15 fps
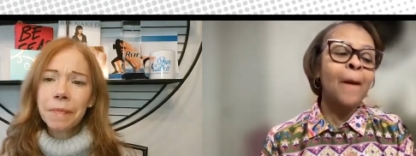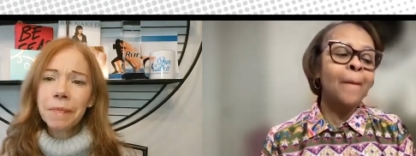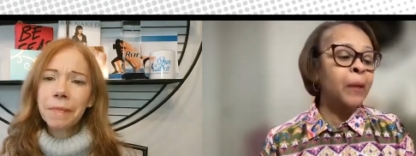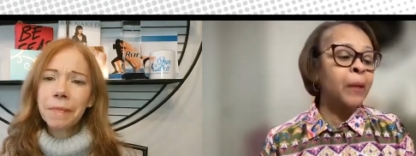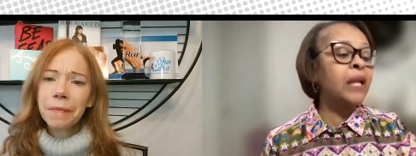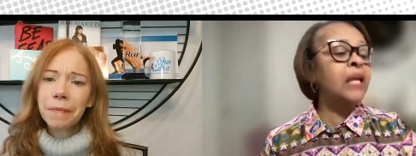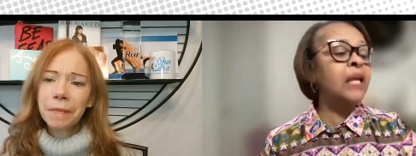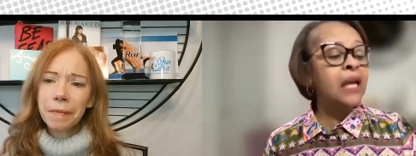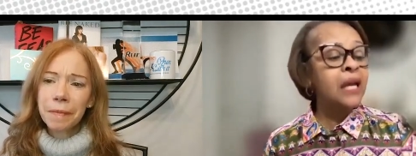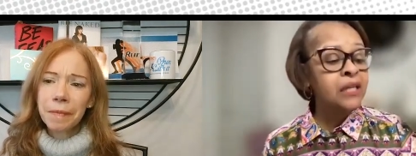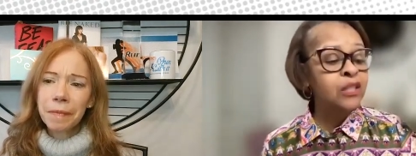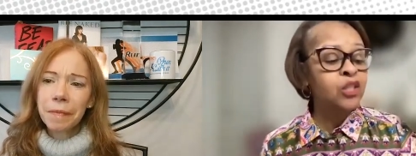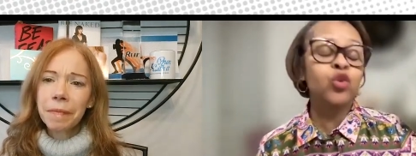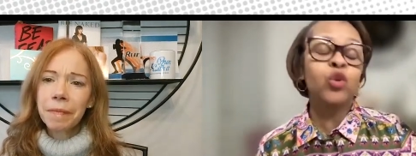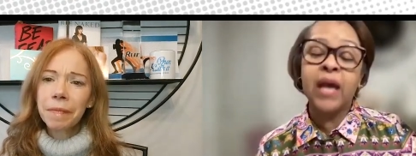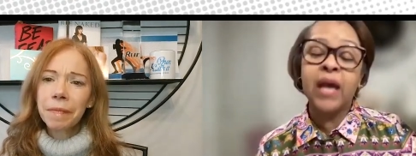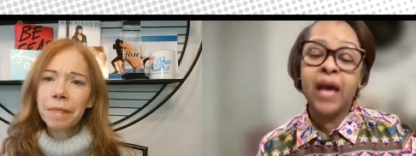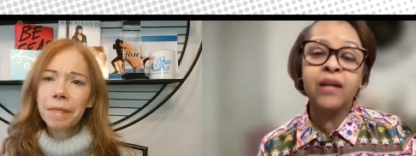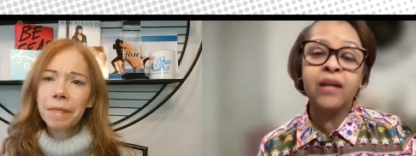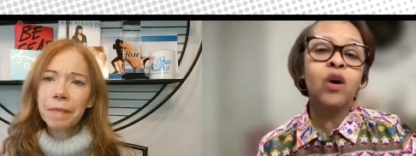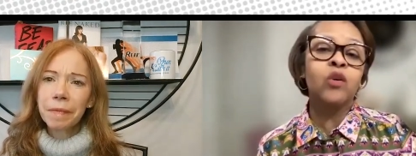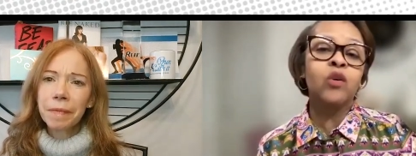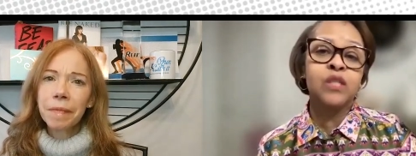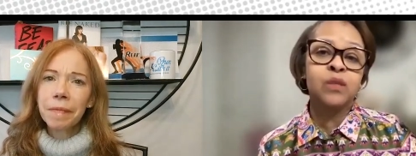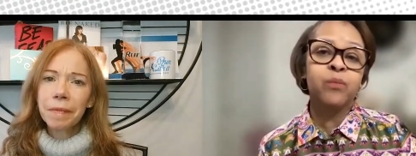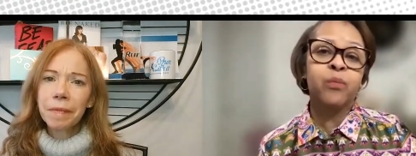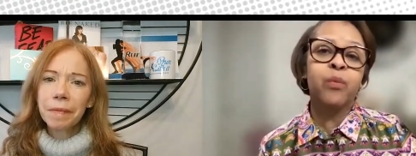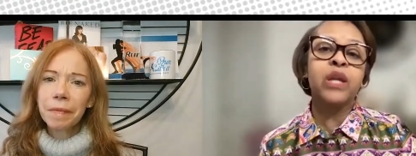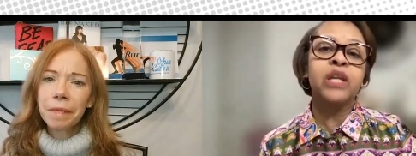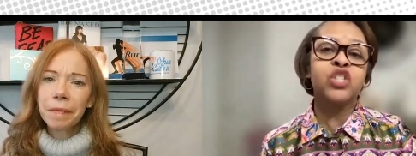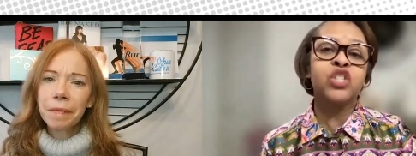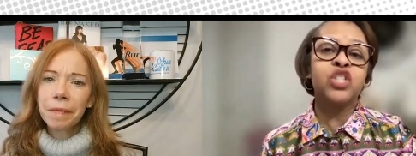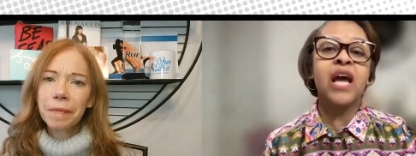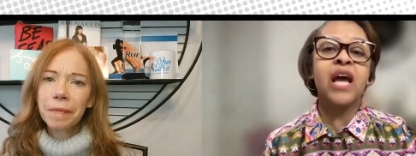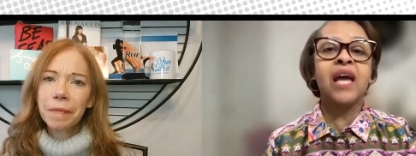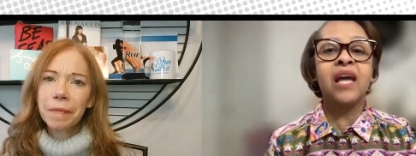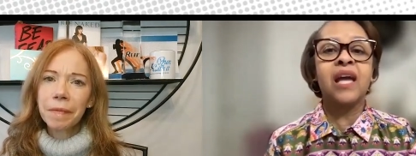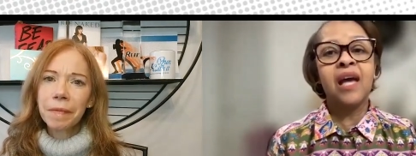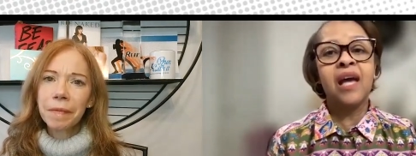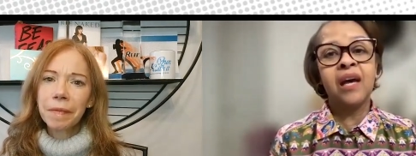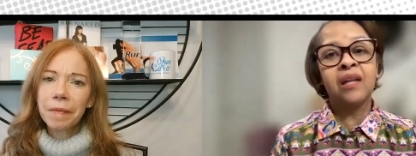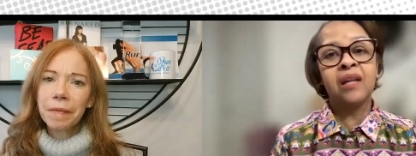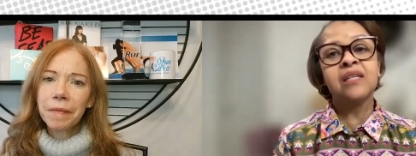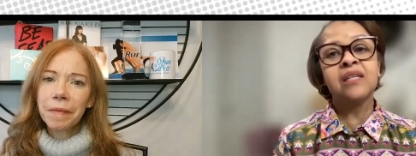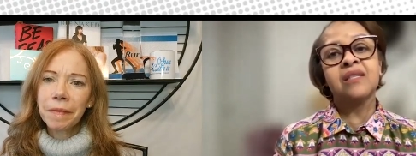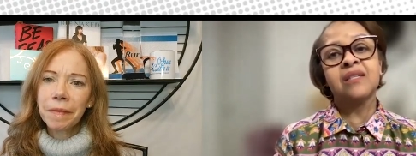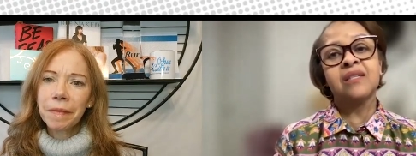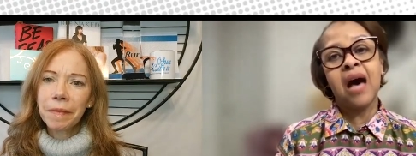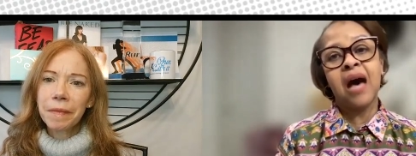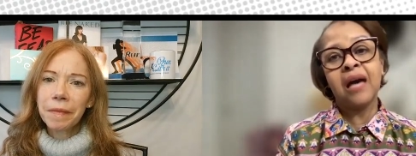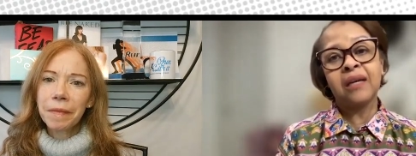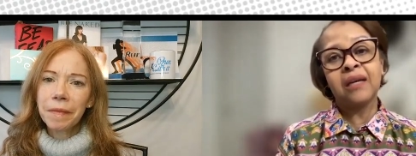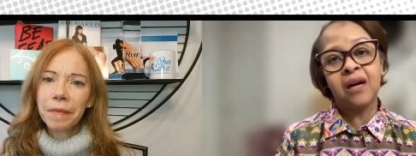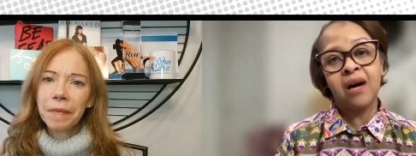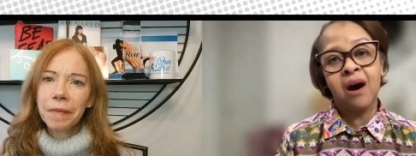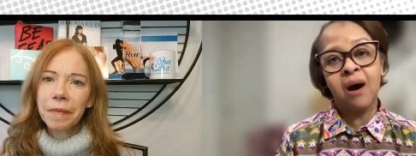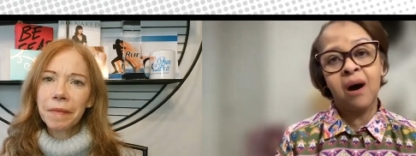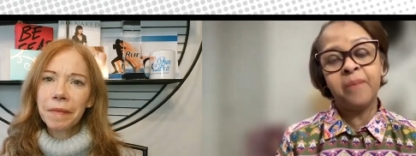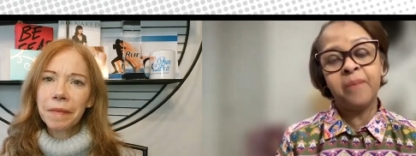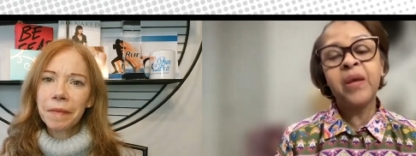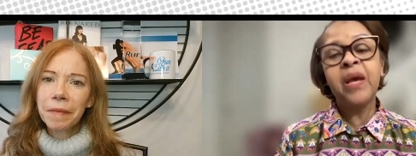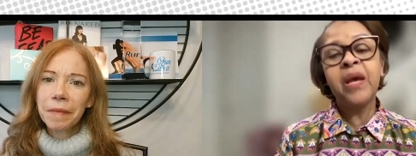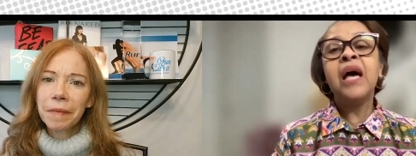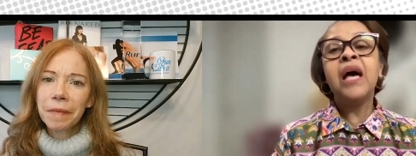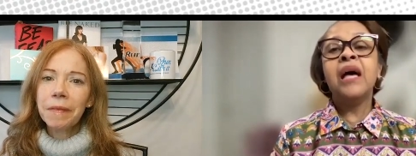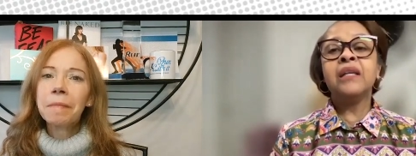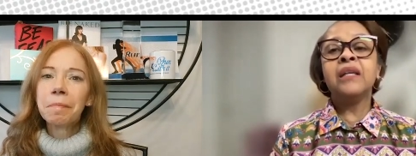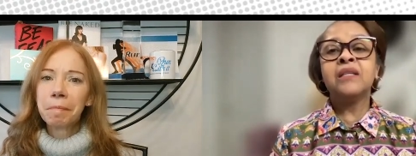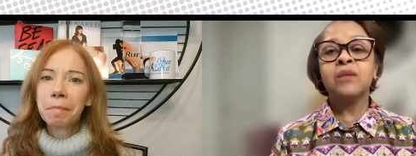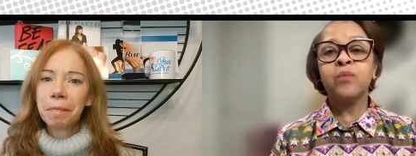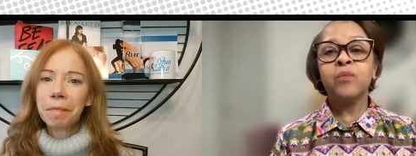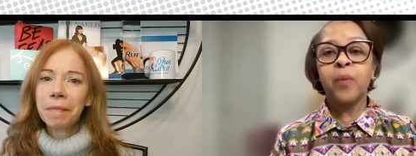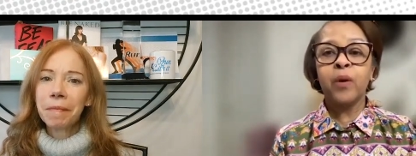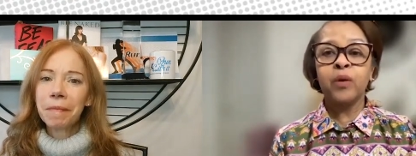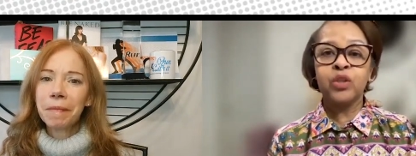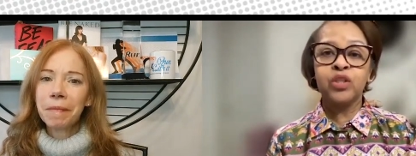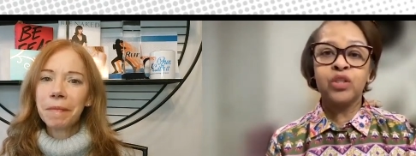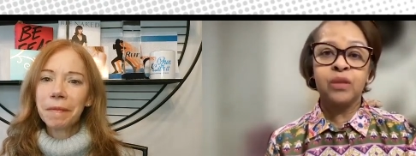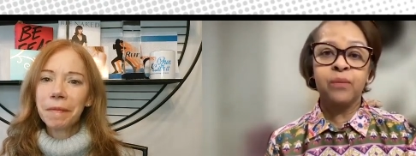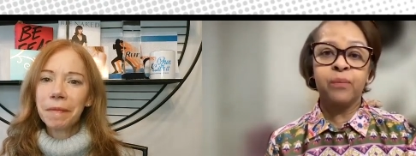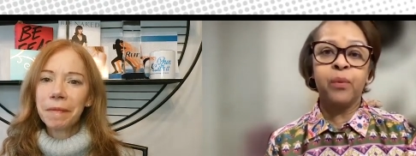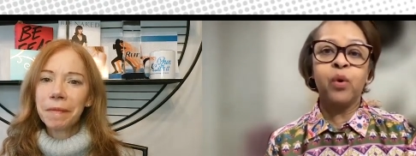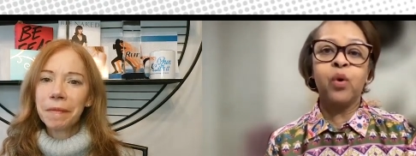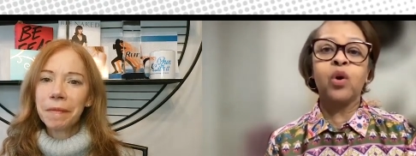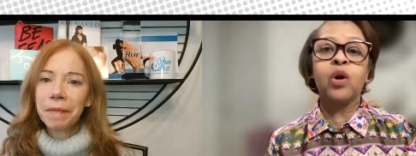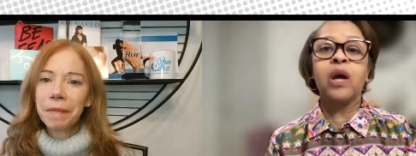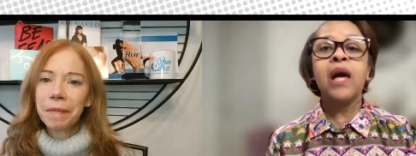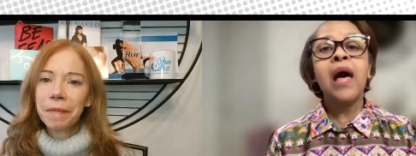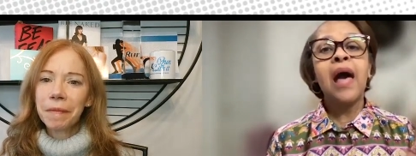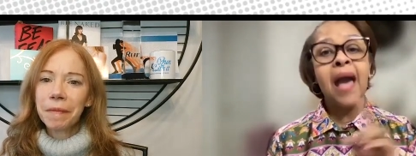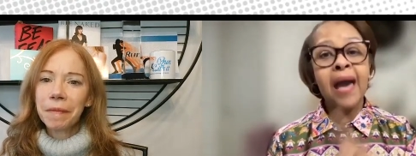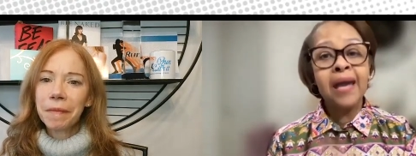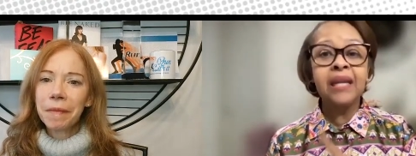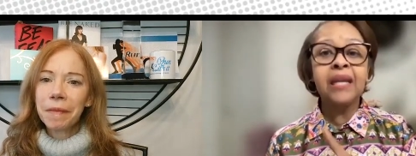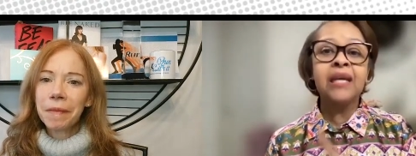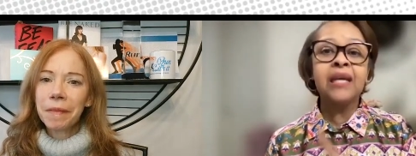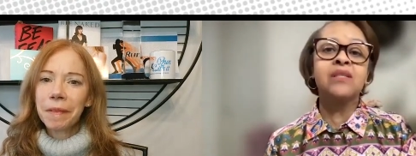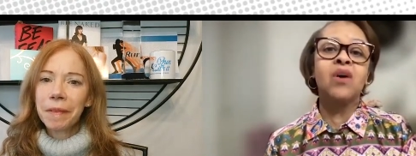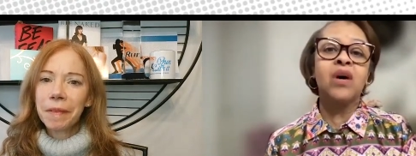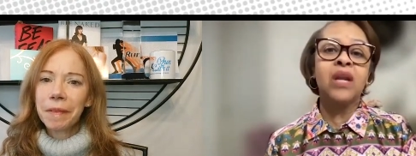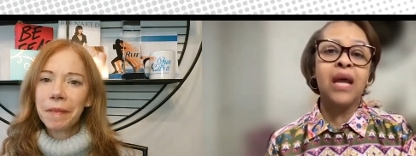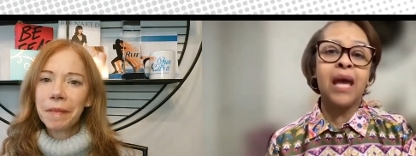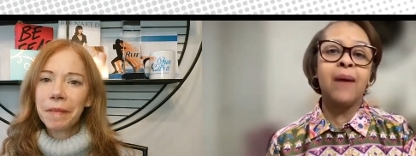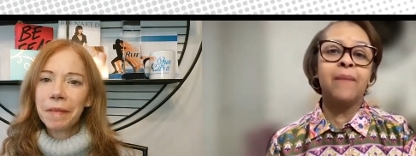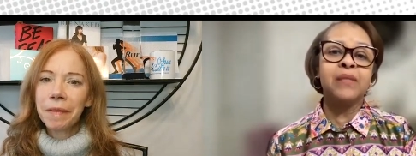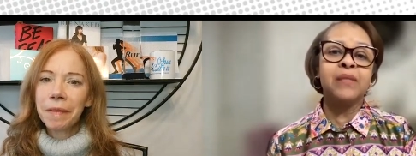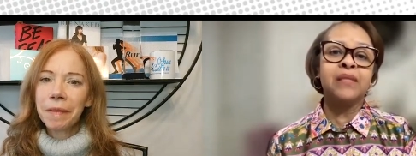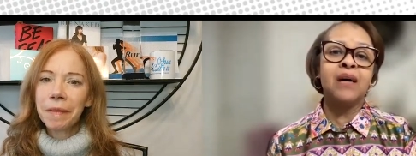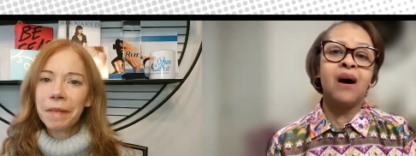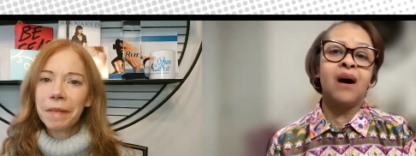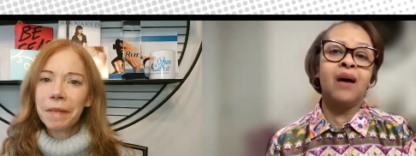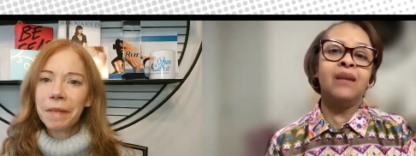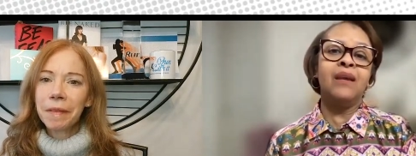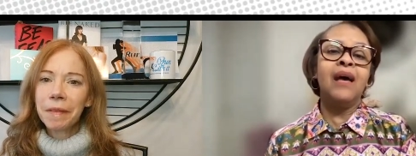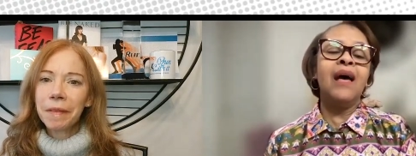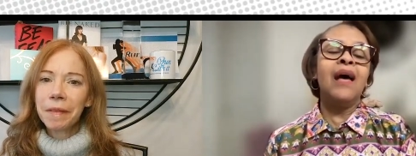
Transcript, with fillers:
Speaker 1: But it is, you can go to sabrinajellis.com to purchase the book. And it is on Amazon.